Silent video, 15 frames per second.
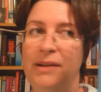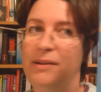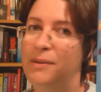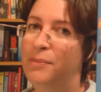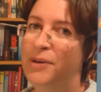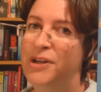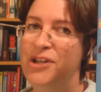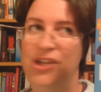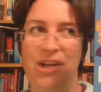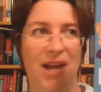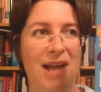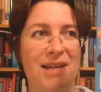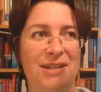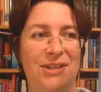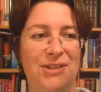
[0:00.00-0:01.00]

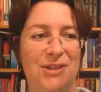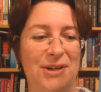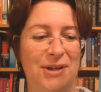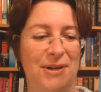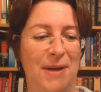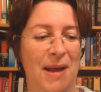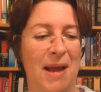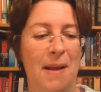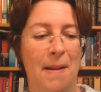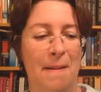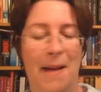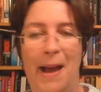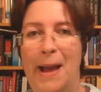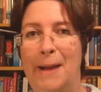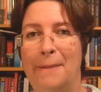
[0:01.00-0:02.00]
appreciate. So
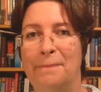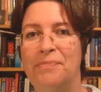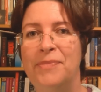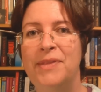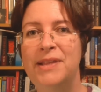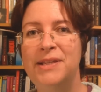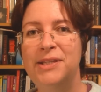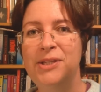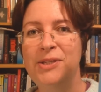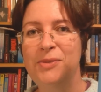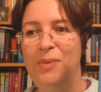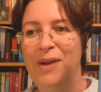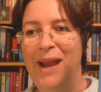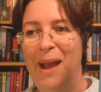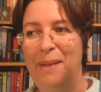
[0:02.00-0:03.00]
this is
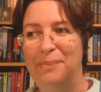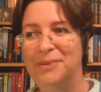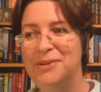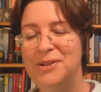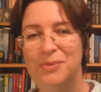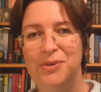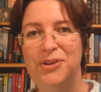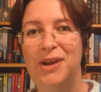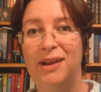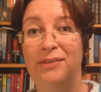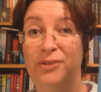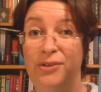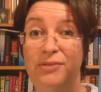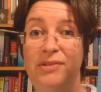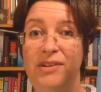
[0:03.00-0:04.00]
what happens when you
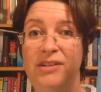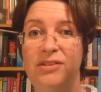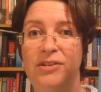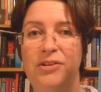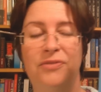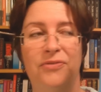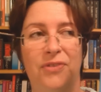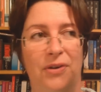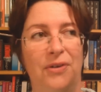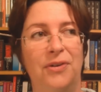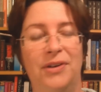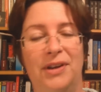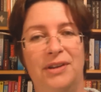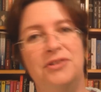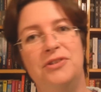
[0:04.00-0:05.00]
have Goodreads on your
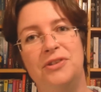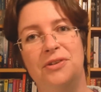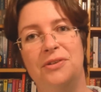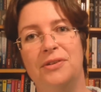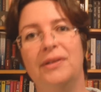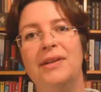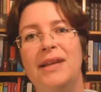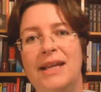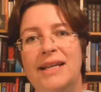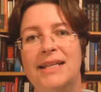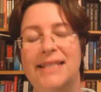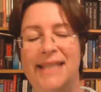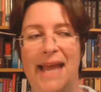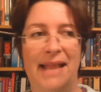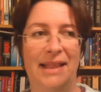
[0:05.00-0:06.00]
phone and you
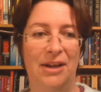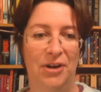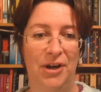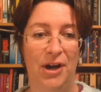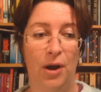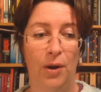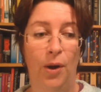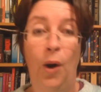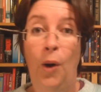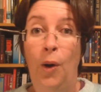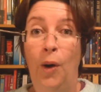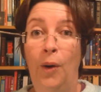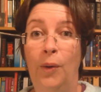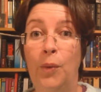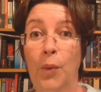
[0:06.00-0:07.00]
stand there and you go,
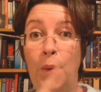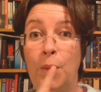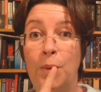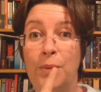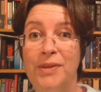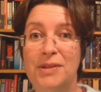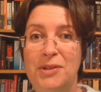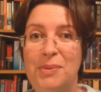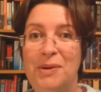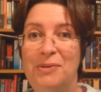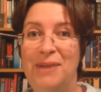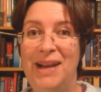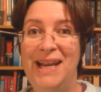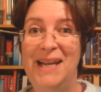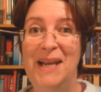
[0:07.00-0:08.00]
oh, this one
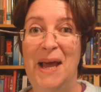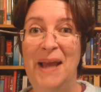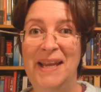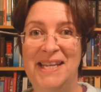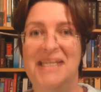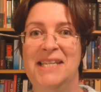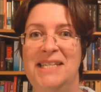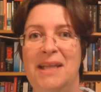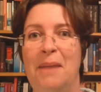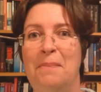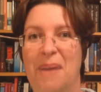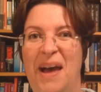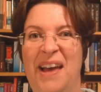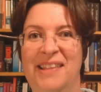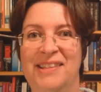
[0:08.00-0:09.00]
really liked it, I'll
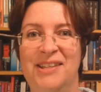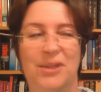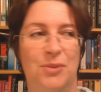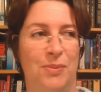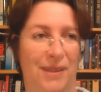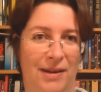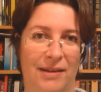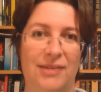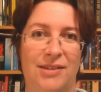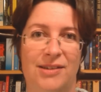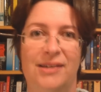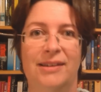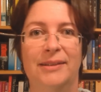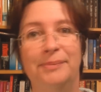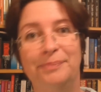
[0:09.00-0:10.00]
buy this one.
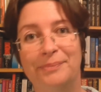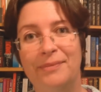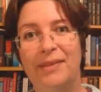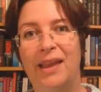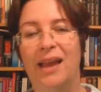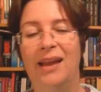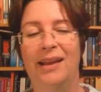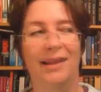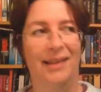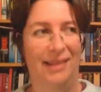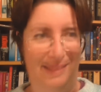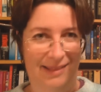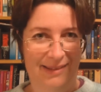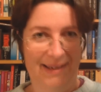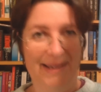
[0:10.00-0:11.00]
So
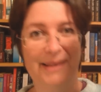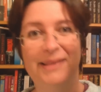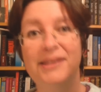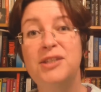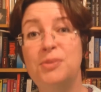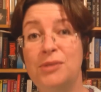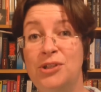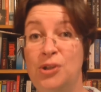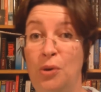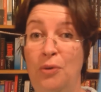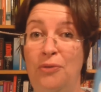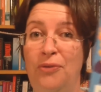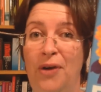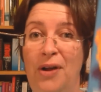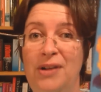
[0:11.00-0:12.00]
yeah, this was
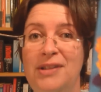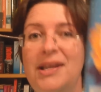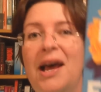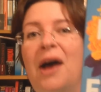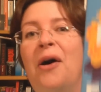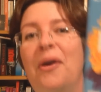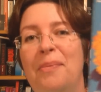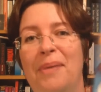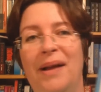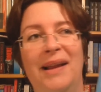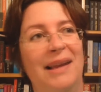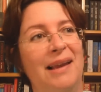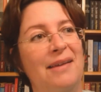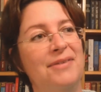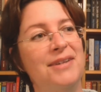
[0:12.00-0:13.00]
your fault. I hope I
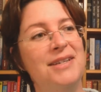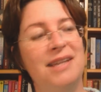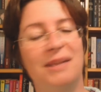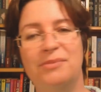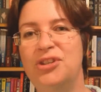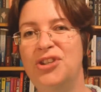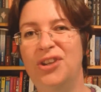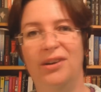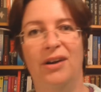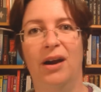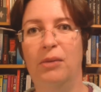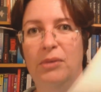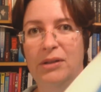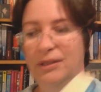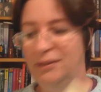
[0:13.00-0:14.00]
love it. I'm sure I
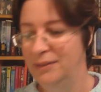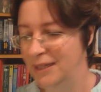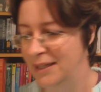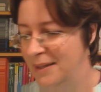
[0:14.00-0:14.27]
will.